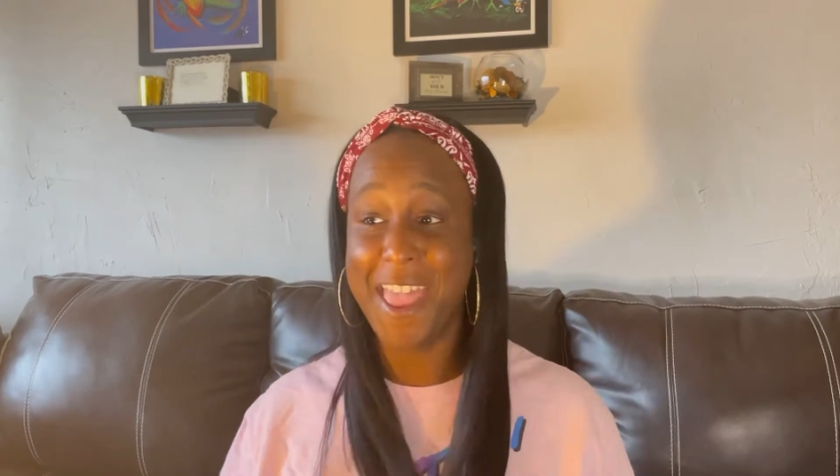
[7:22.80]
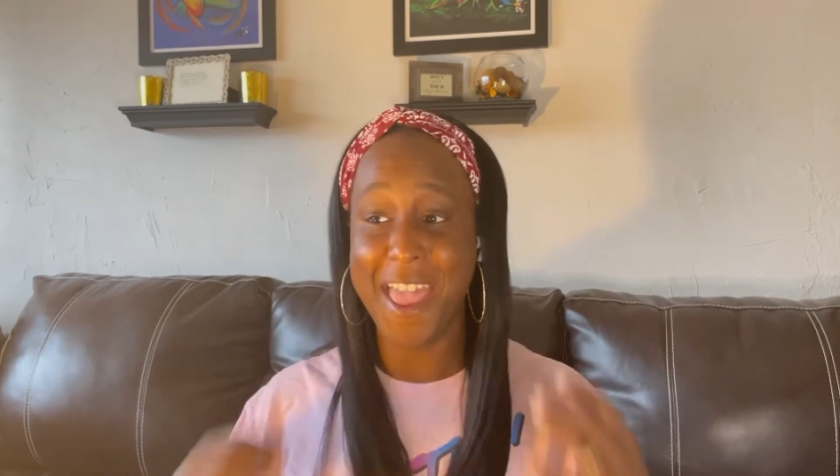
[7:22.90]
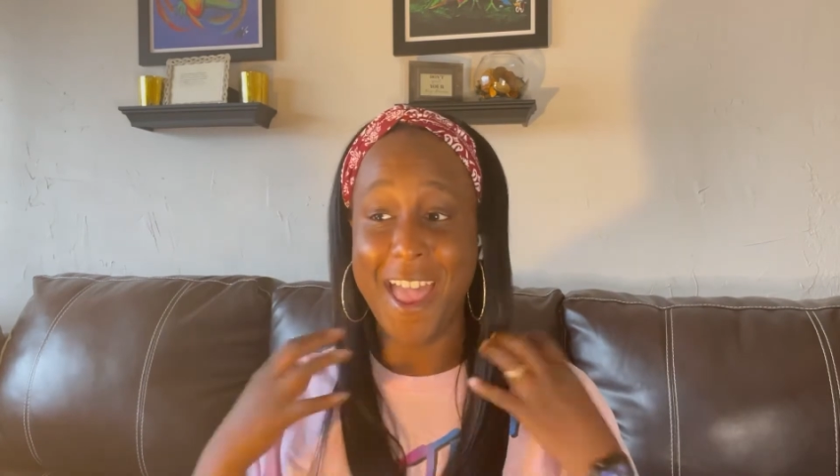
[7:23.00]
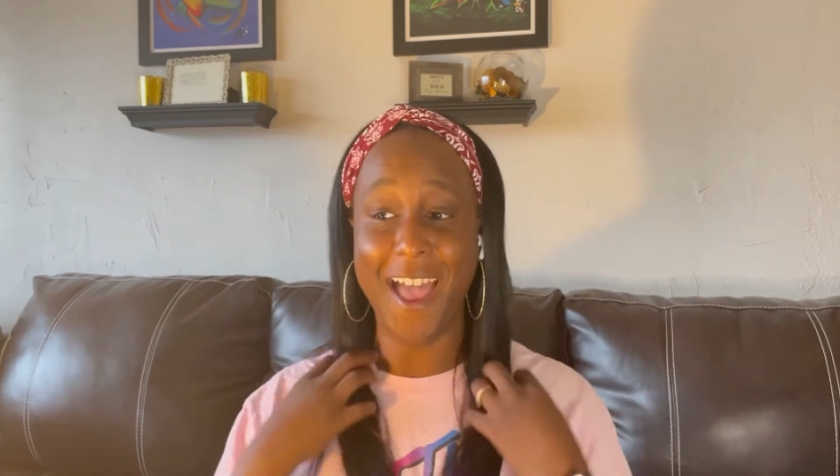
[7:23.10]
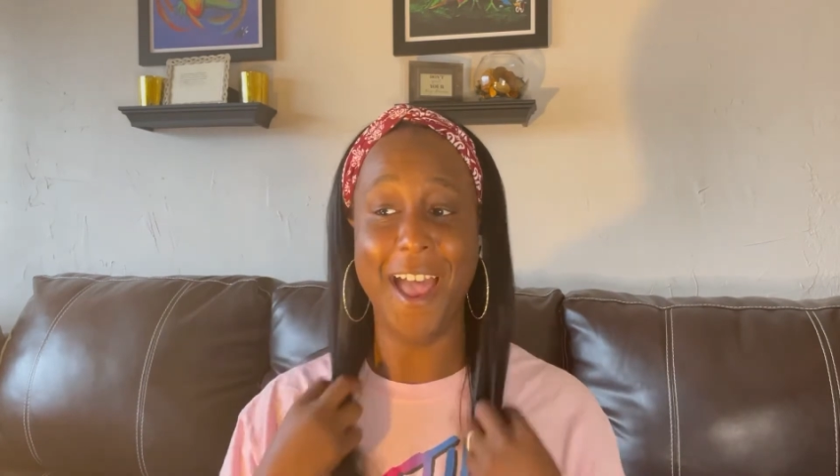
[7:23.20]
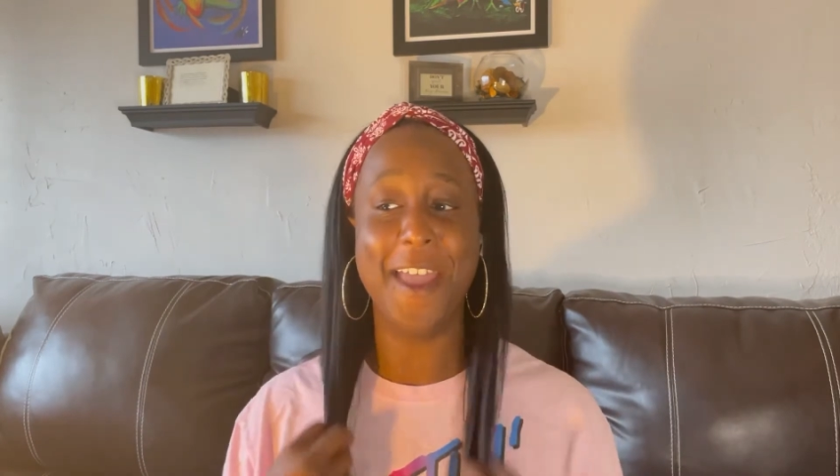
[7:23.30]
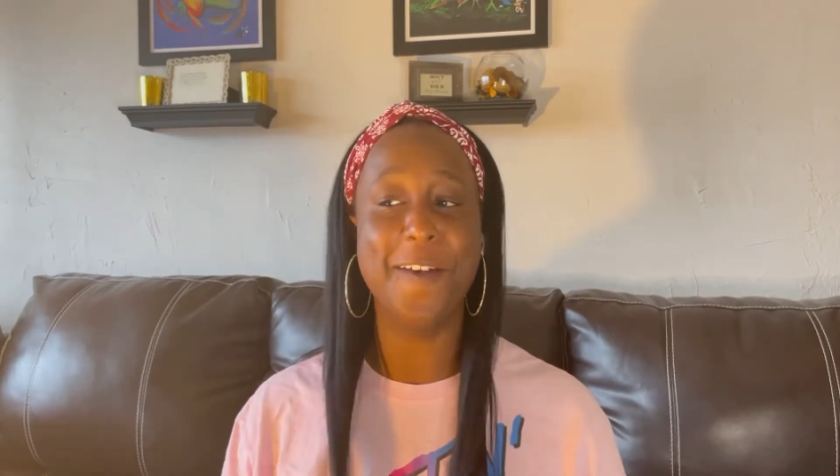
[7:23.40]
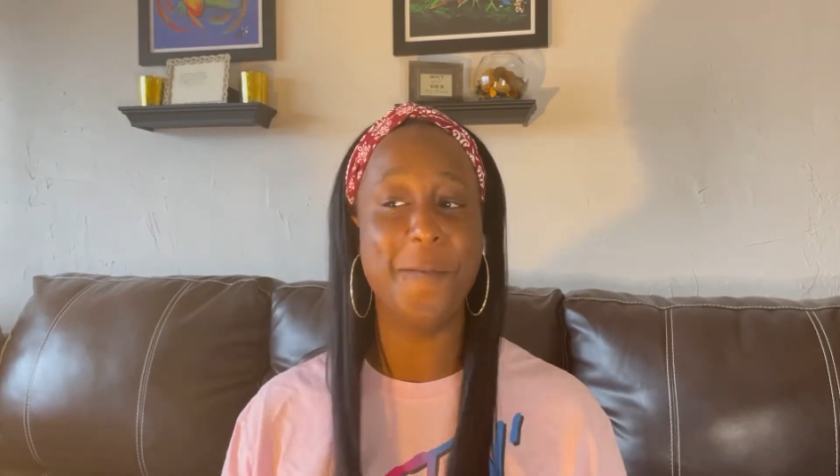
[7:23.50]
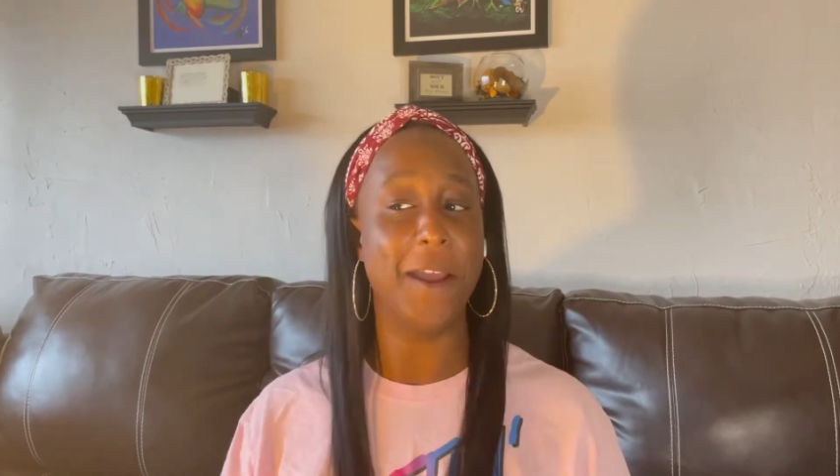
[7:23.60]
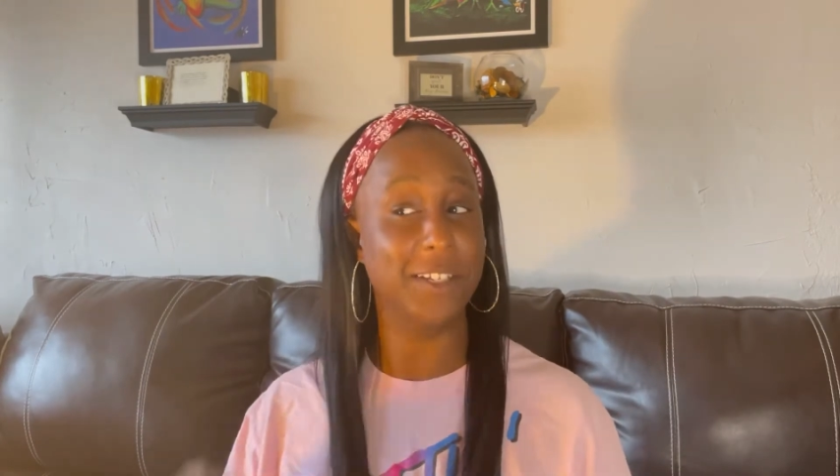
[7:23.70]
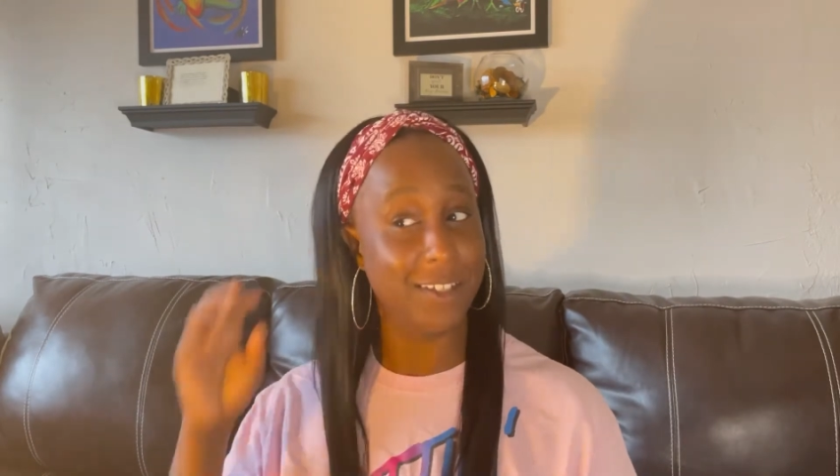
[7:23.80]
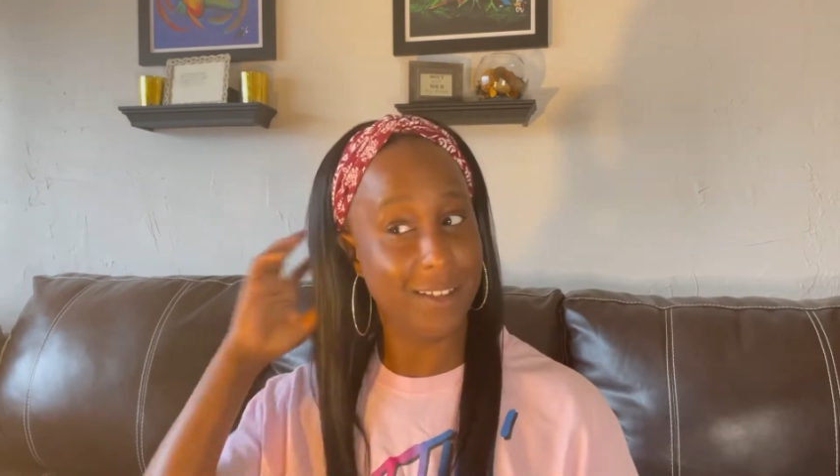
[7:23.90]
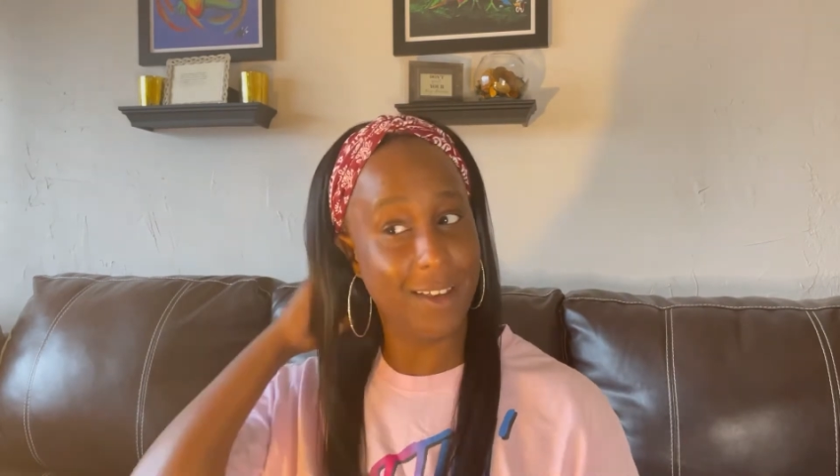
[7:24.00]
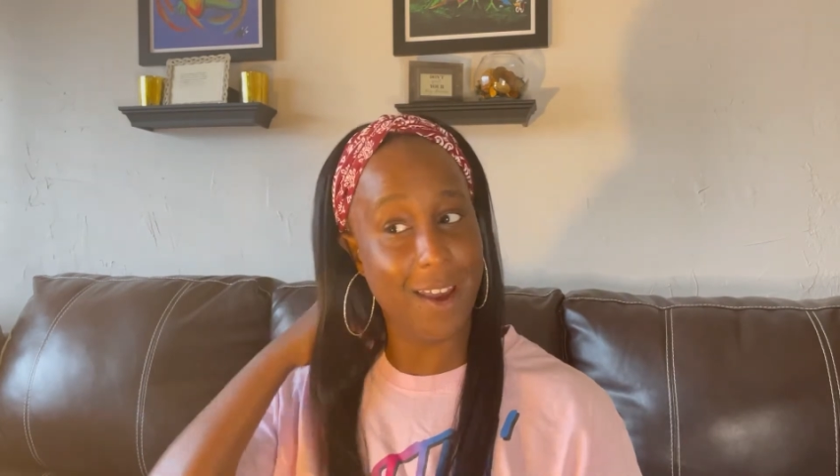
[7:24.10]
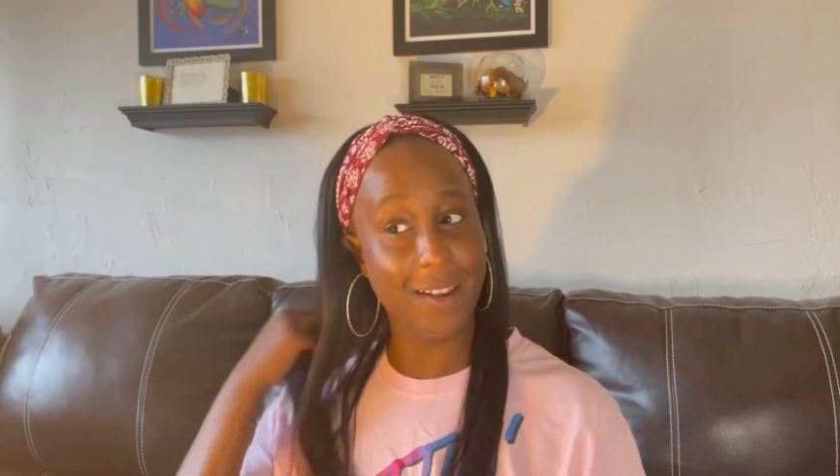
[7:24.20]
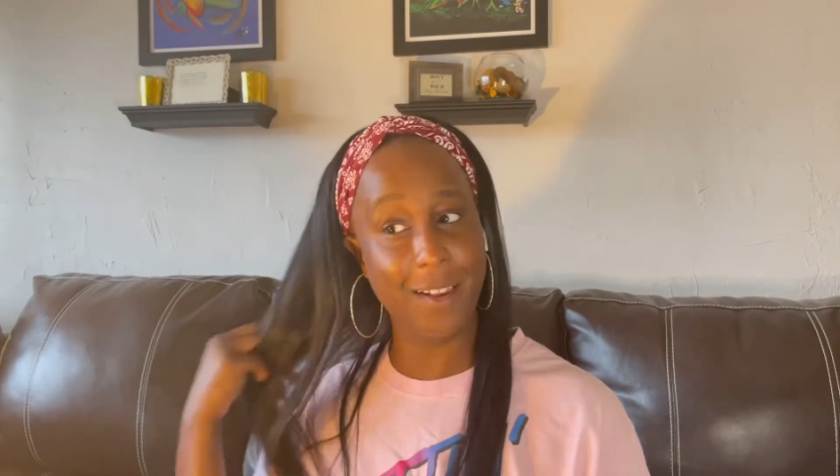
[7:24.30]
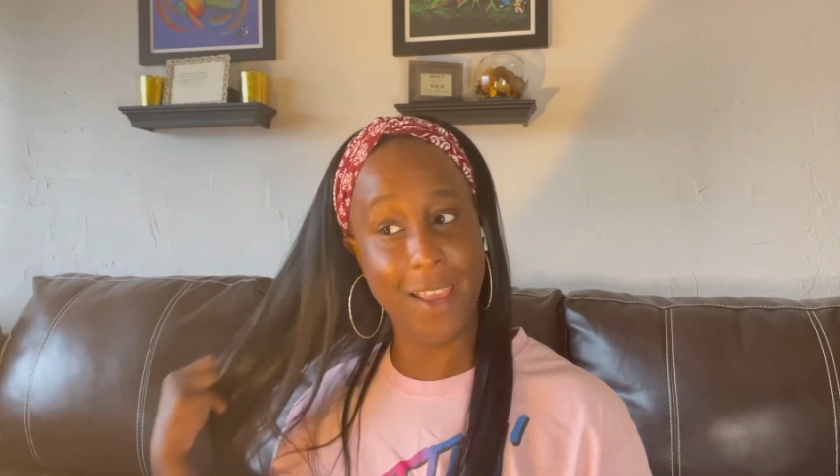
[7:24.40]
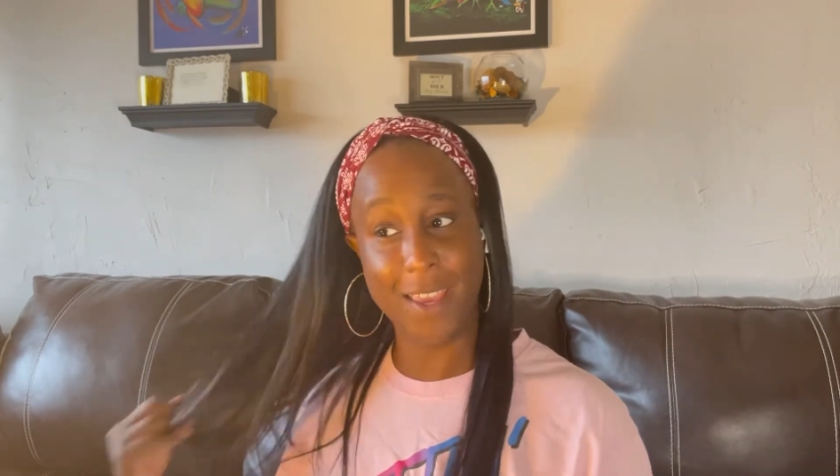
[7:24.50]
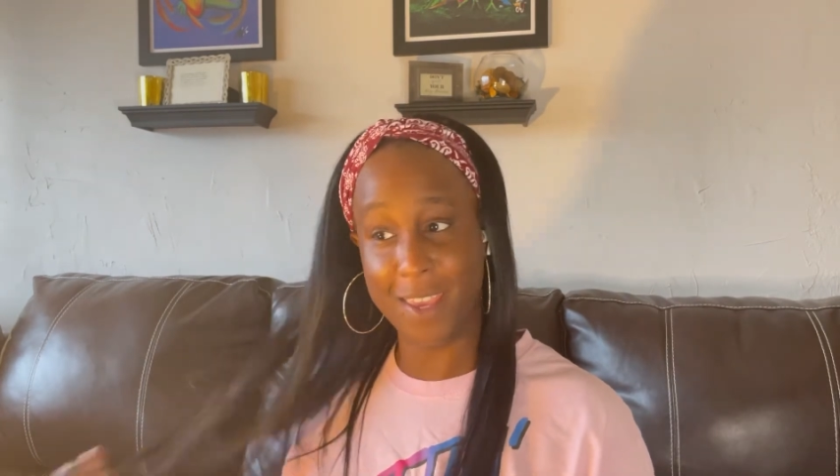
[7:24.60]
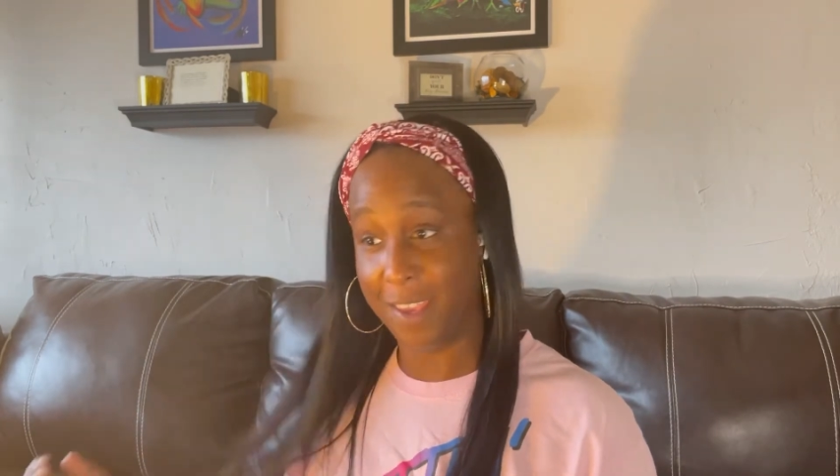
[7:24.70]
I am actually kind of liking
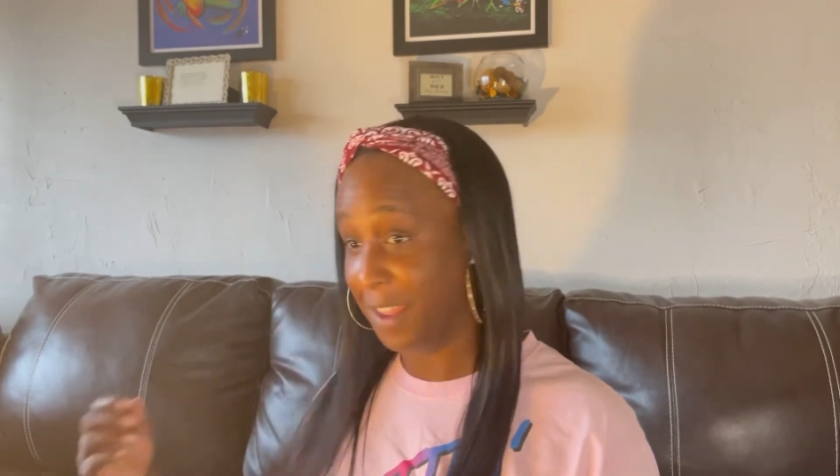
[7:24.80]
it.